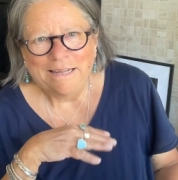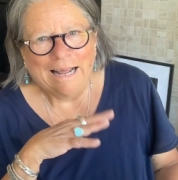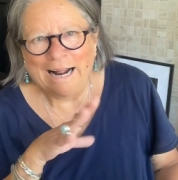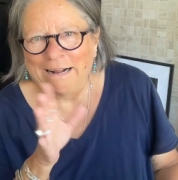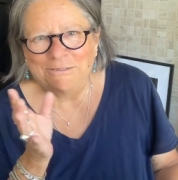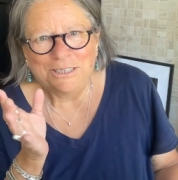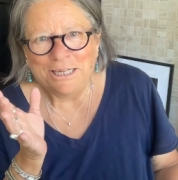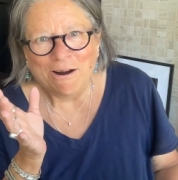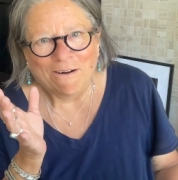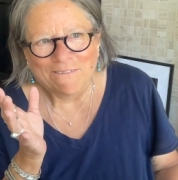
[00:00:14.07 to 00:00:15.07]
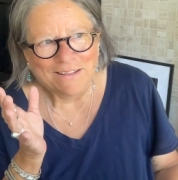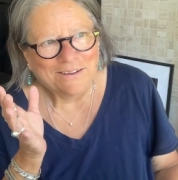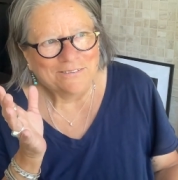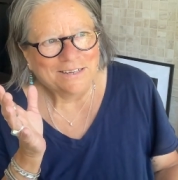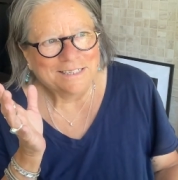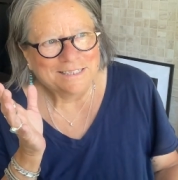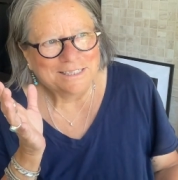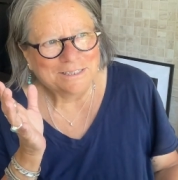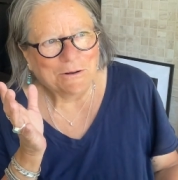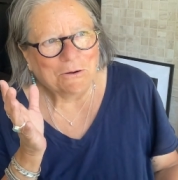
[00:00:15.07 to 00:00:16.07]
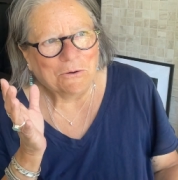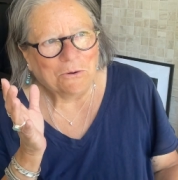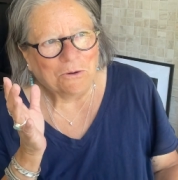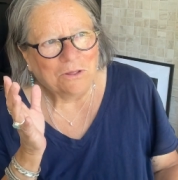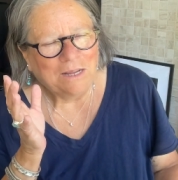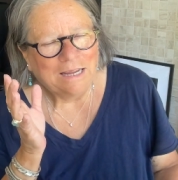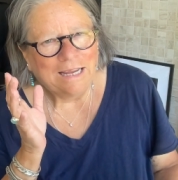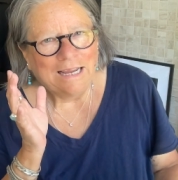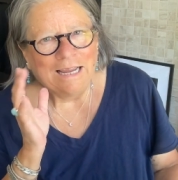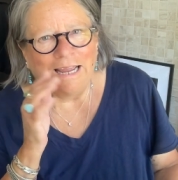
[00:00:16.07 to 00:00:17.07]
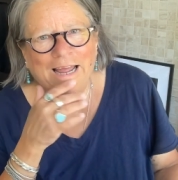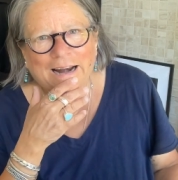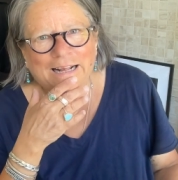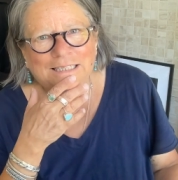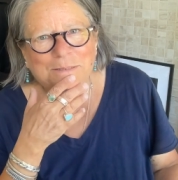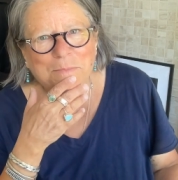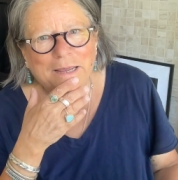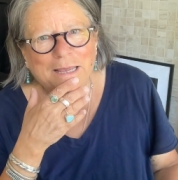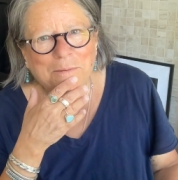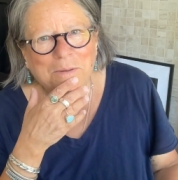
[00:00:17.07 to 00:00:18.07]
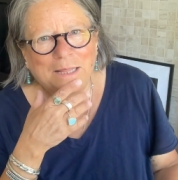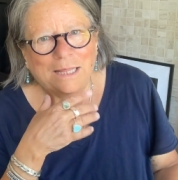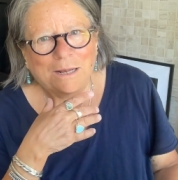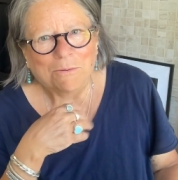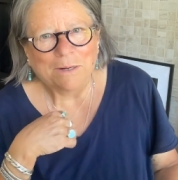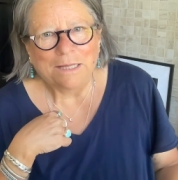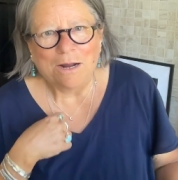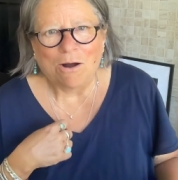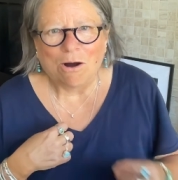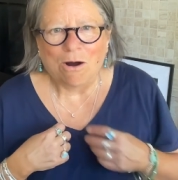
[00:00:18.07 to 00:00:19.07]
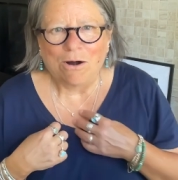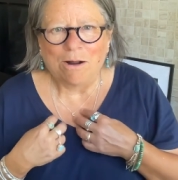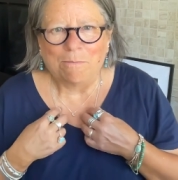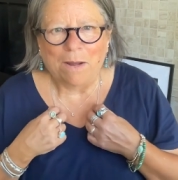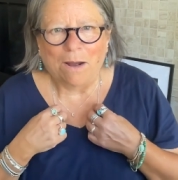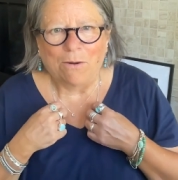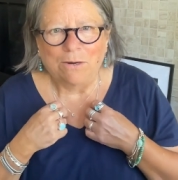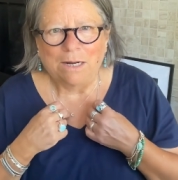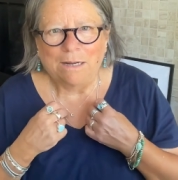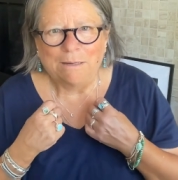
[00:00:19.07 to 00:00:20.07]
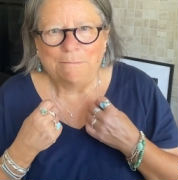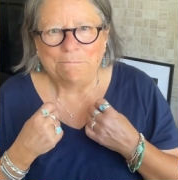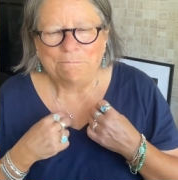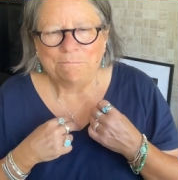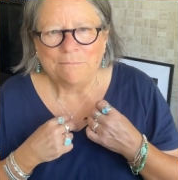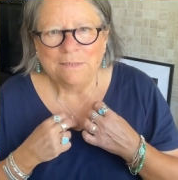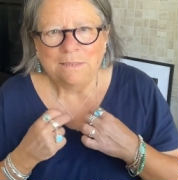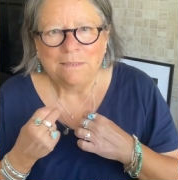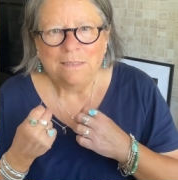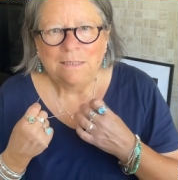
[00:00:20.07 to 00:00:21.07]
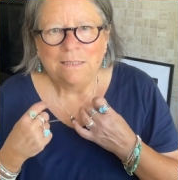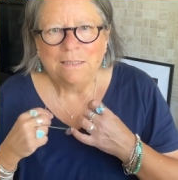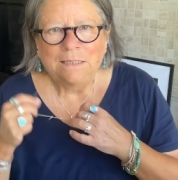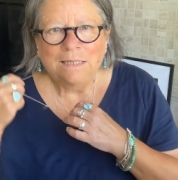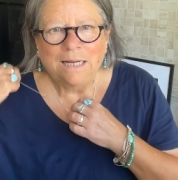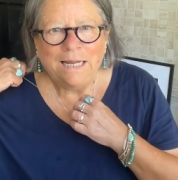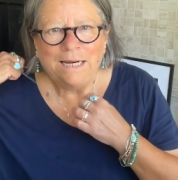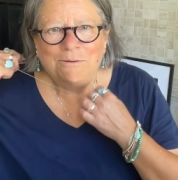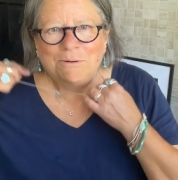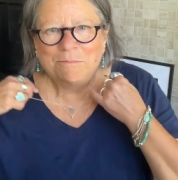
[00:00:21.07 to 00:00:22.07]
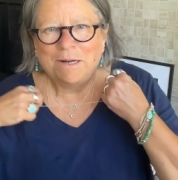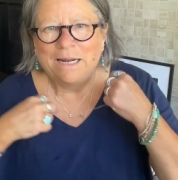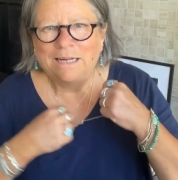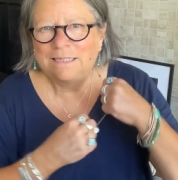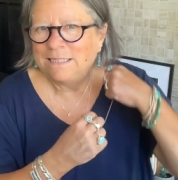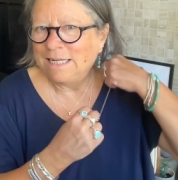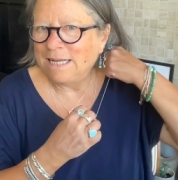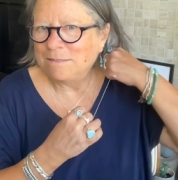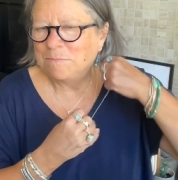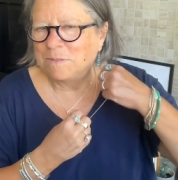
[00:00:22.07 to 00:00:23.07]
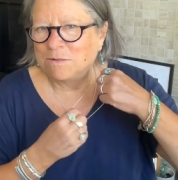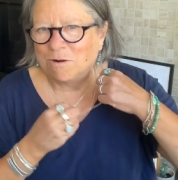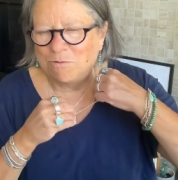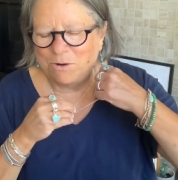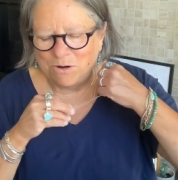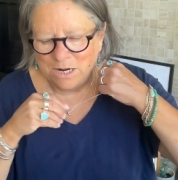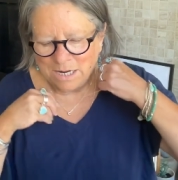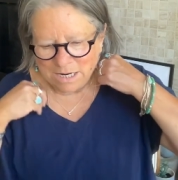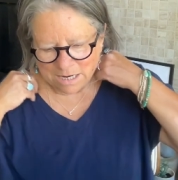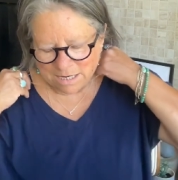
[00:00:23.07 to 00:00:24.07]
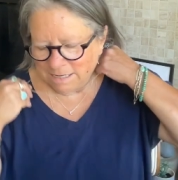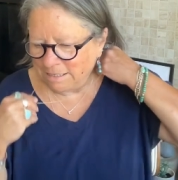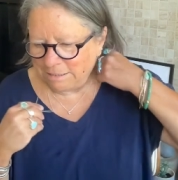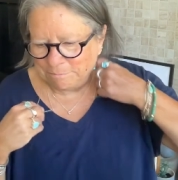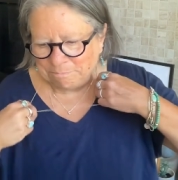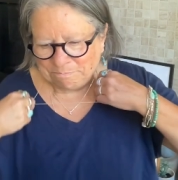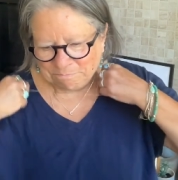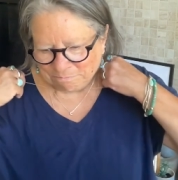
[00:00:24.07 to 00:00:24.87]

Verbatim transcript: and I have to share it with you because it's so cool and it's making me think really hard about. Um, hate it when my clasps are all weird. Um,